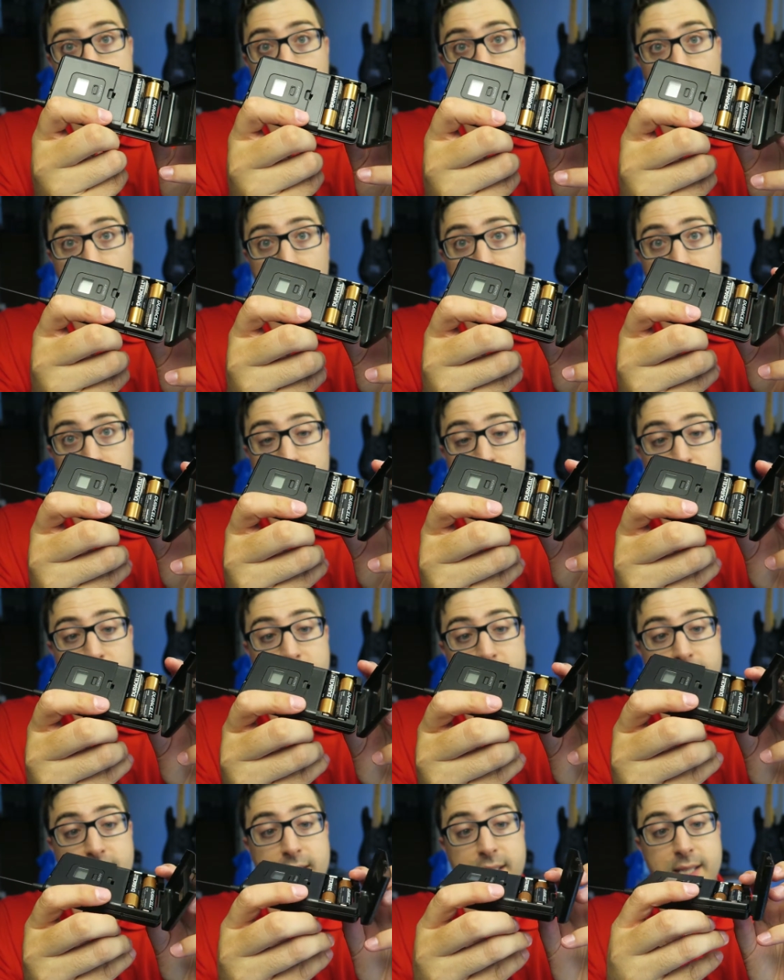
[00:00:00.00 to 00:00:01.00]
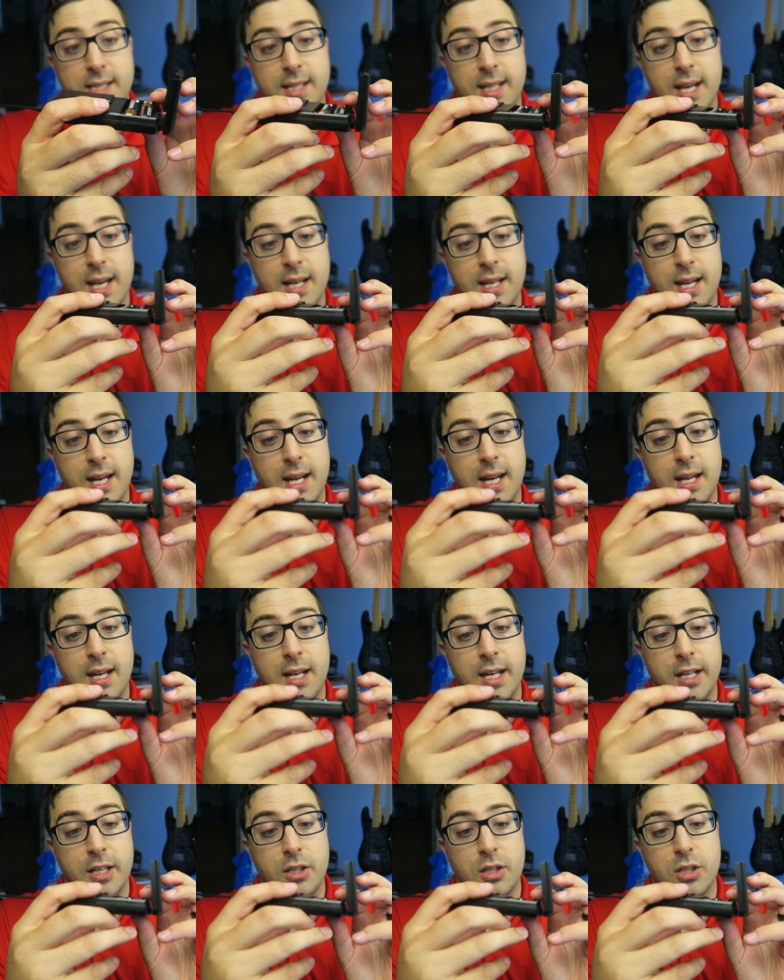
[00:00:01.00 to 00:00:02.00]
the battery life on this is yet.
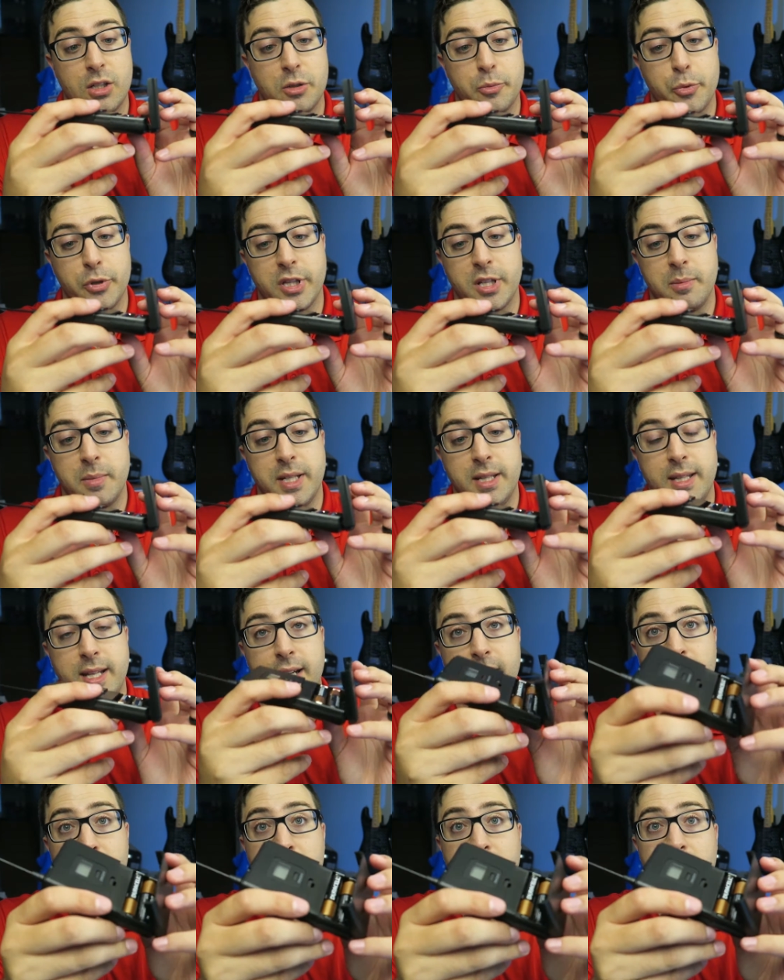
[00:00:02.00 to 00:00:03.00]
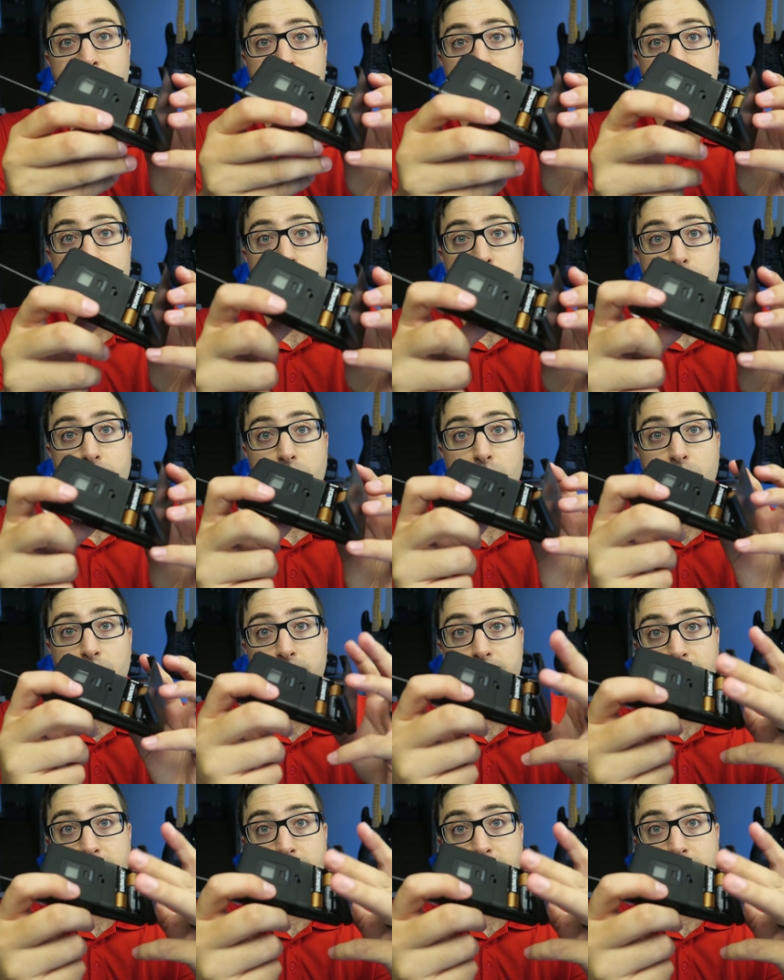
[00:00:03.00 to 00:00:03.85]
I just put them in there. So